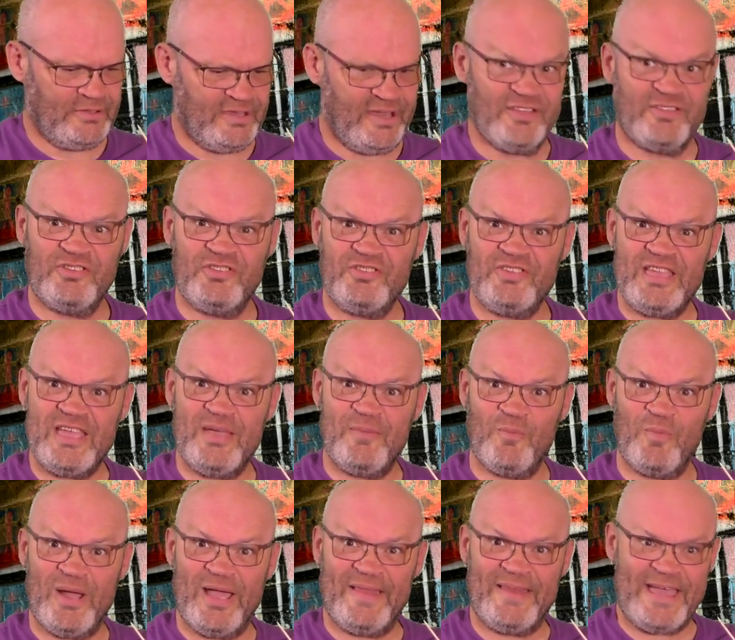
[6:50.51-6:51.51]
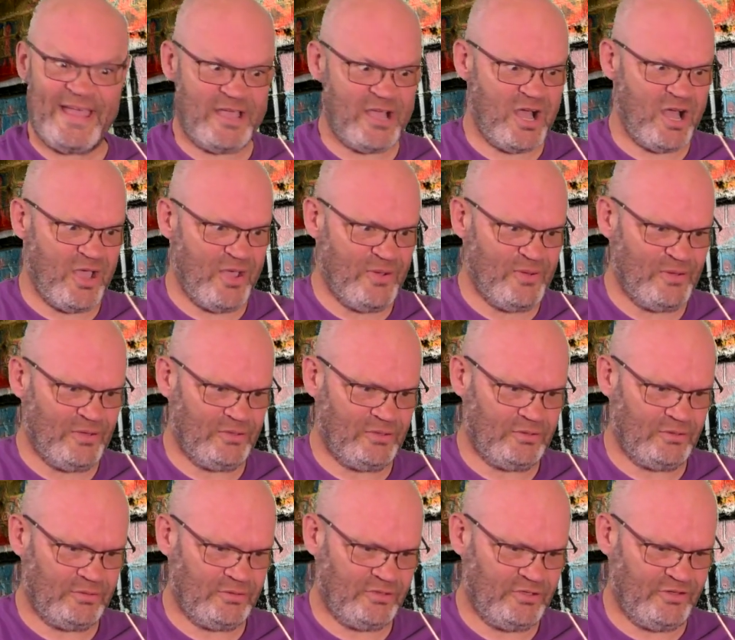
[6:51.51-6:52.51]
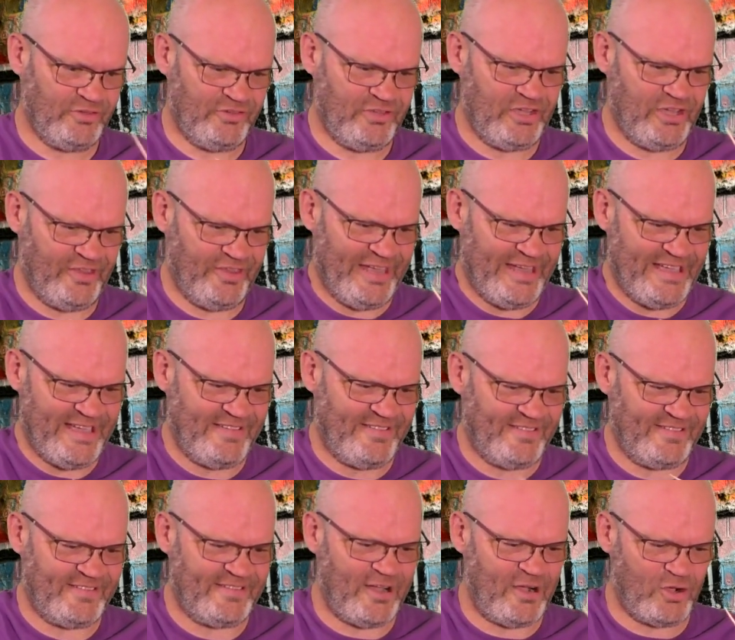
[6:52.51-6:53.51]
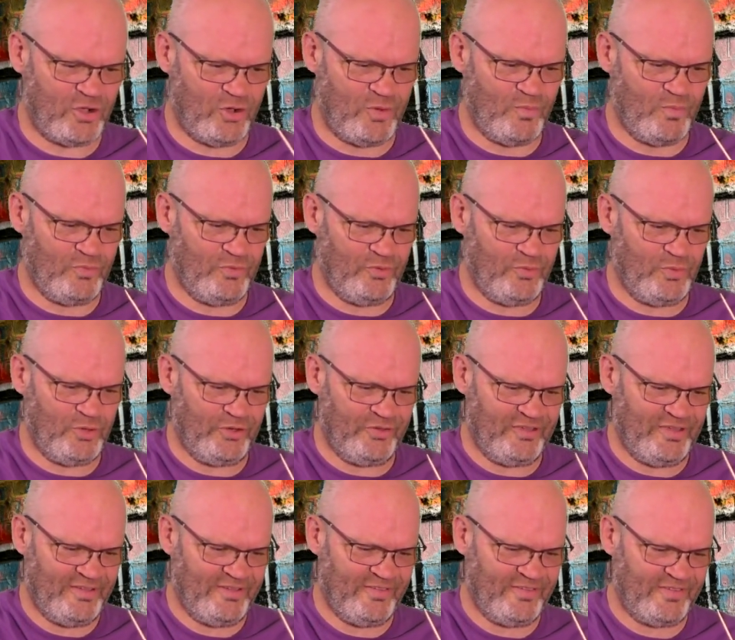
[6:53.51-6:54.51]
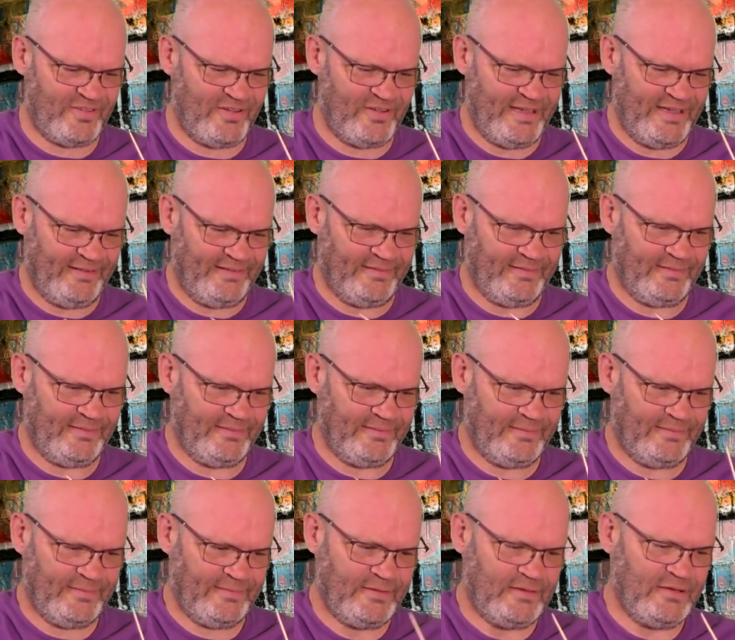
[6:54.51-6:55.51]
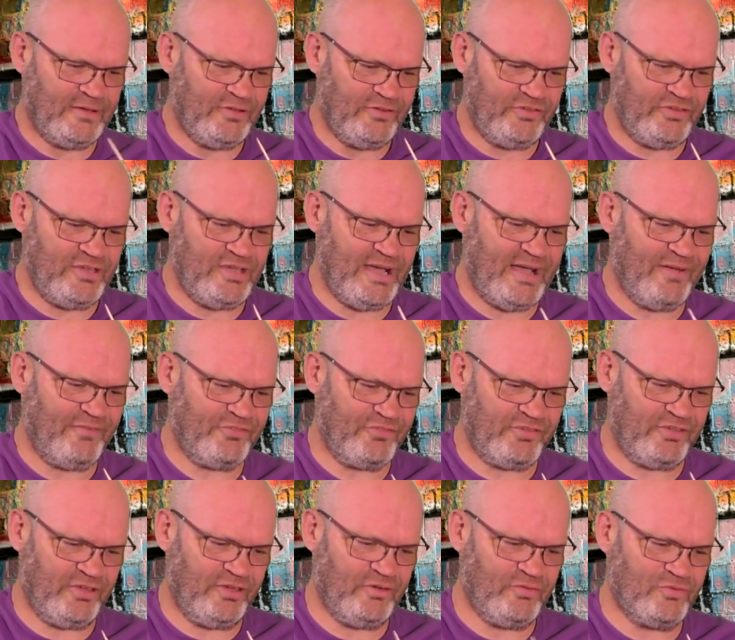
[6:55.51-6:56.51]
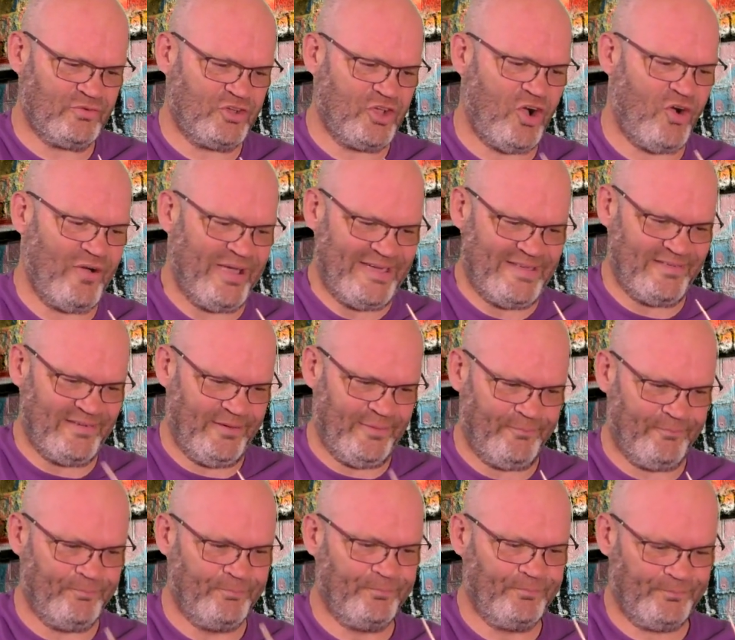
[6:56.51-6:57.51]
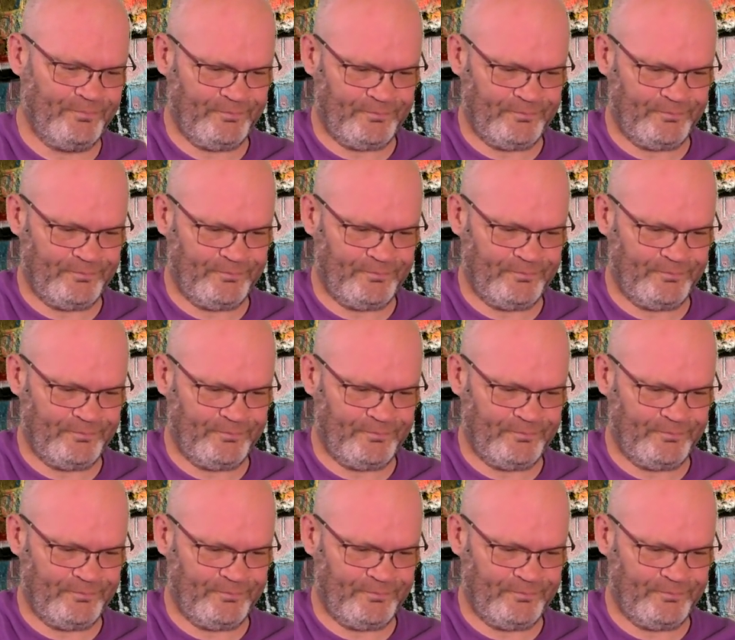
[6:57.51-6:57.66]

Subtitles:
and seeing where they go. Because look, they get stuck on the wood inside. You have to guide them.